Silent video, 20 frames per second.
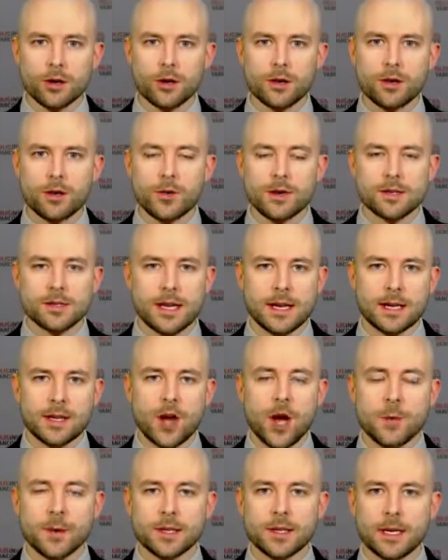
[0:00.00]
U.S.
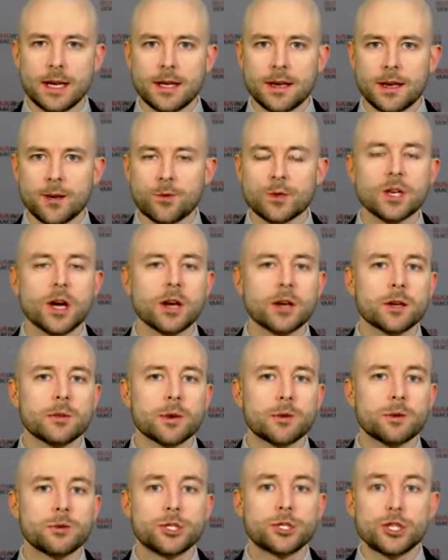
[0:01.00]
economic data. We're talking
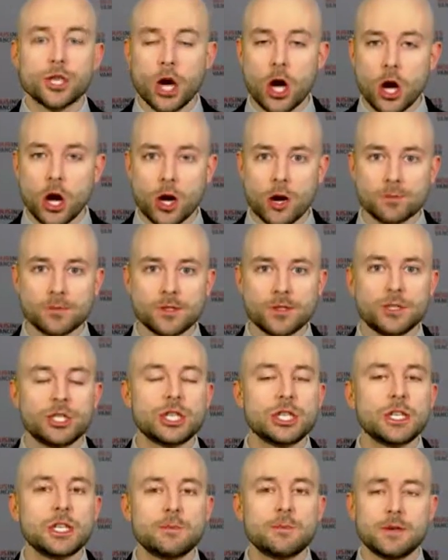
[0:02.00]
about jobs,
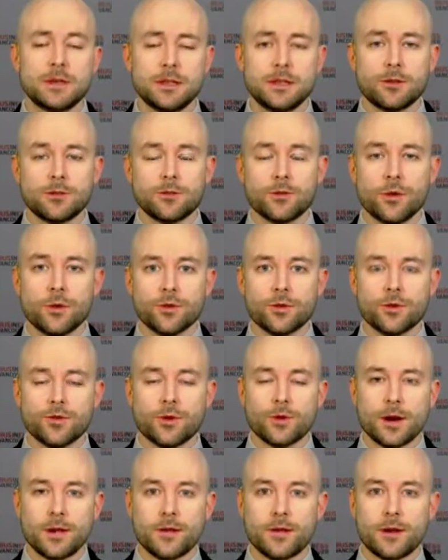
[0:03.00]
GDP growth
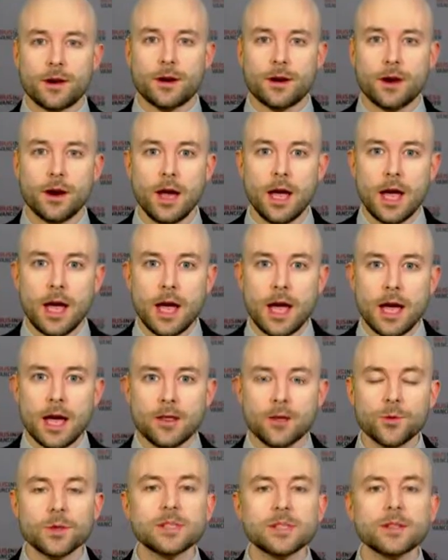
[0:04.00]
right there.
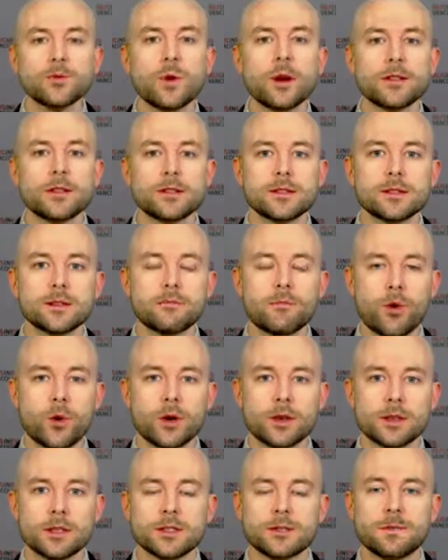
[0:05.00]
And the reason why this is
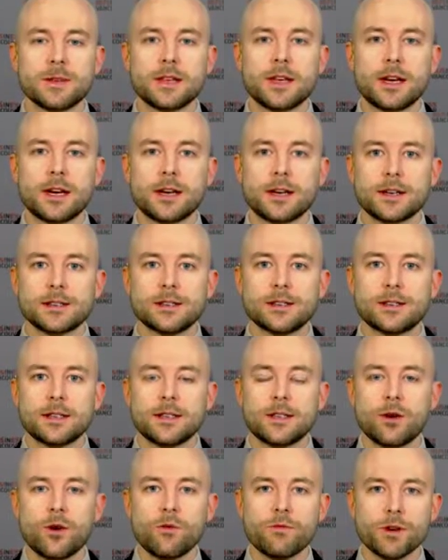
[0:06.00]
important is because
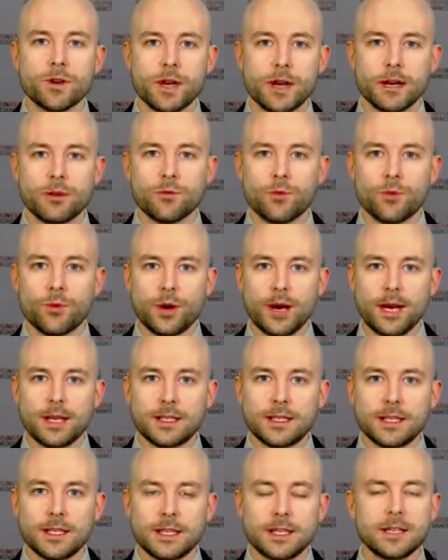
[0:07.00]
the overnight
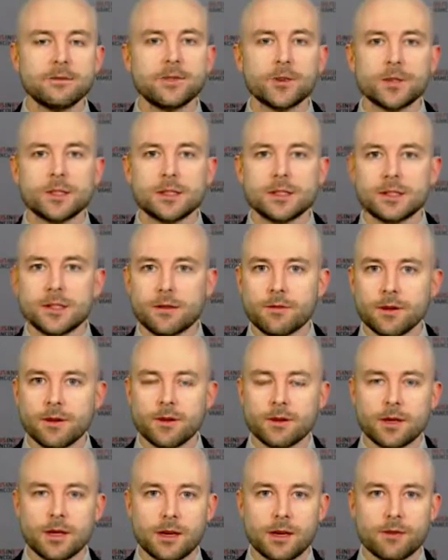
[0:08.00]
rate, it influences
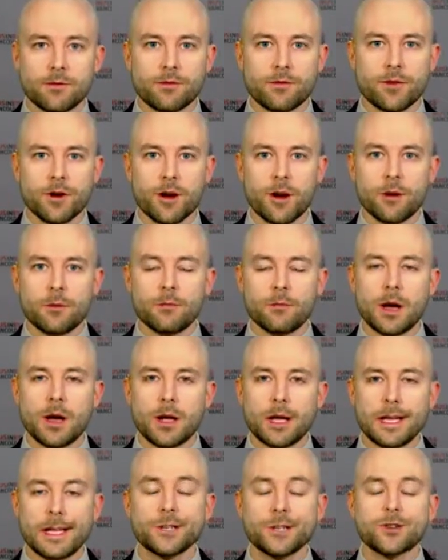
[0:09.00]
everything
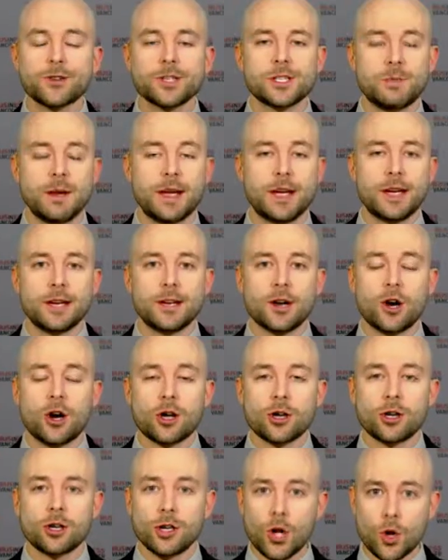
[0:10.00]
from interest paid
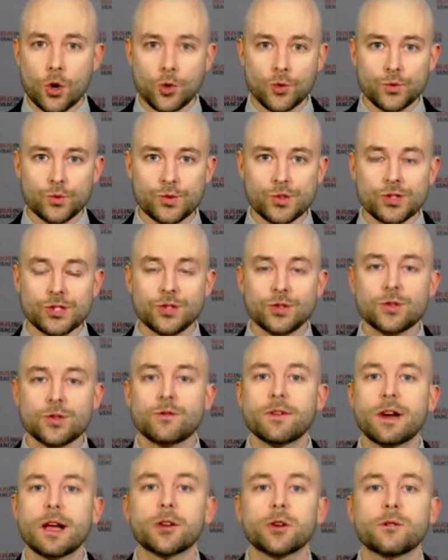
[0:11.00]
on loans to the
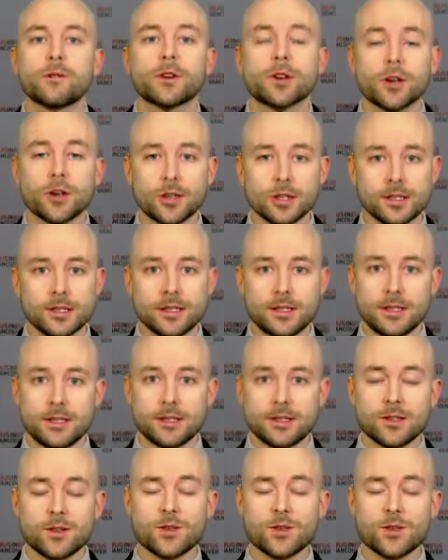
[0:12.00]
value of currencies.